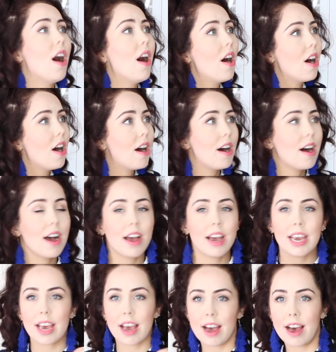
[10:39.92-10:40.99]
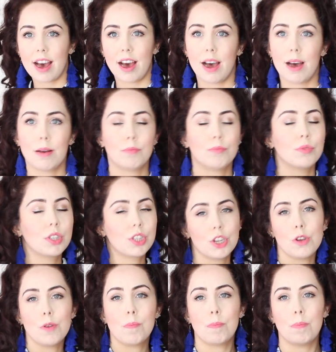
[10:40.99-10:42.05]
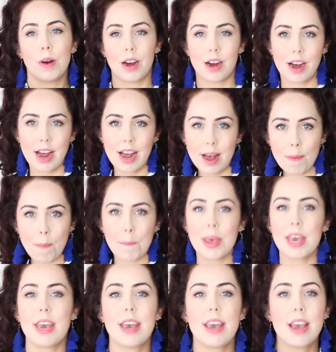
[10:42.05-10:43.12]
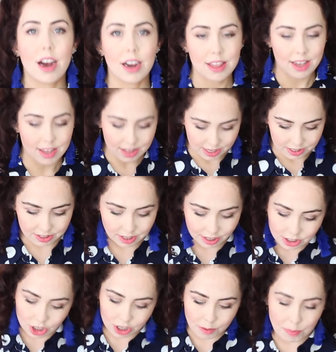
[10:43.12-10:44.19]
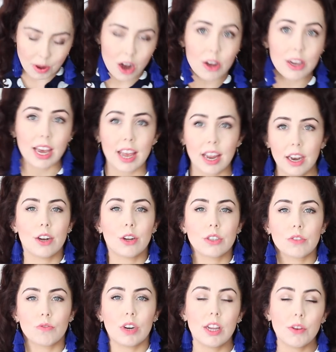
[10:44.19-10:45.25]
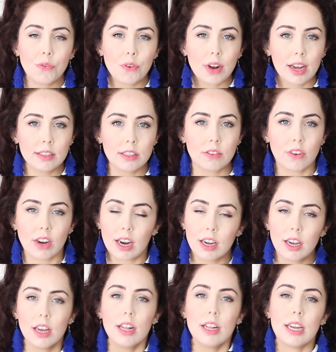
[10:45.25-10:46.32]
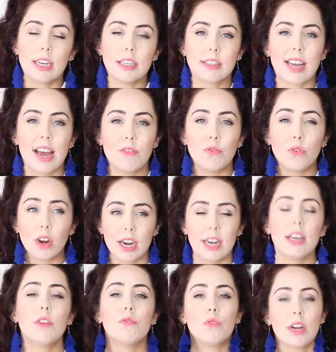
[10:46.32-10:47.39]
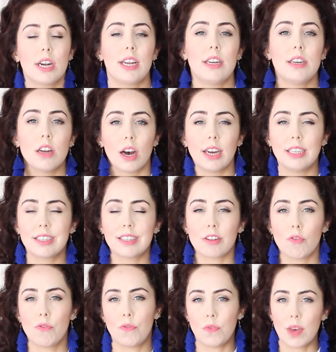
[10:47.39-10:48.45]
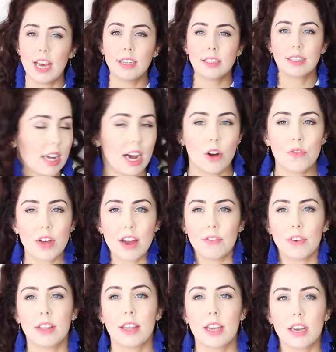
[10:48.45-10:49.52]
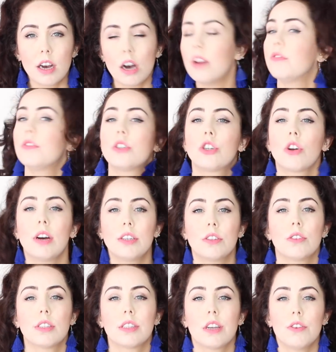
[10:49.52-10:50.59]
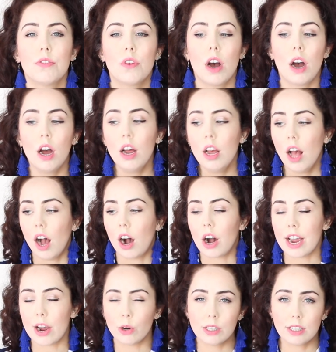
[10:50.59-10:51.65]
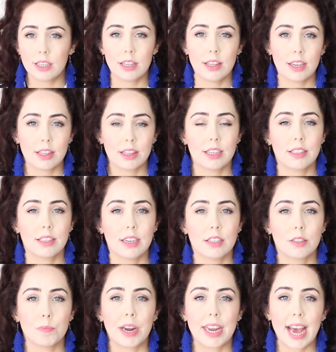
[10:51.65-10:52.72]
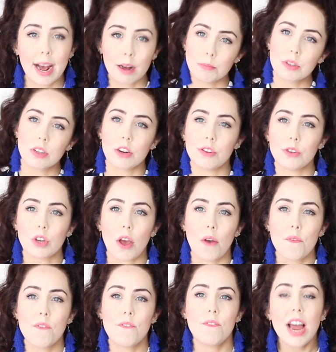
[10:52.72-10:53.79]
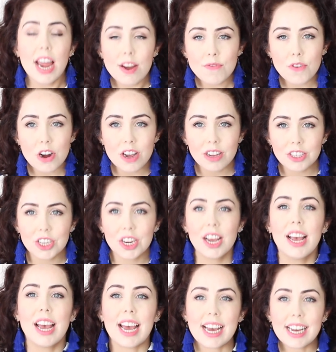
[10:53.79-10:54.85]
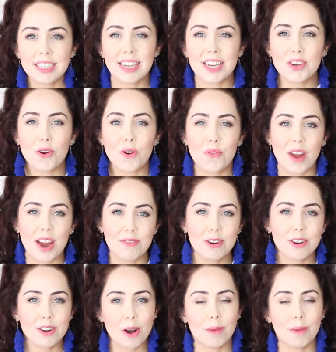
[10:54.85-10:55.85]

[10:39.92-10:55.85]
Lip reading: I am super happy. I think that's such a good bargain. It looks really flattering. It's a really, really nice fit out of everything I've tried on so far. I honestly think this is my absolute favourite. Is it your favourite?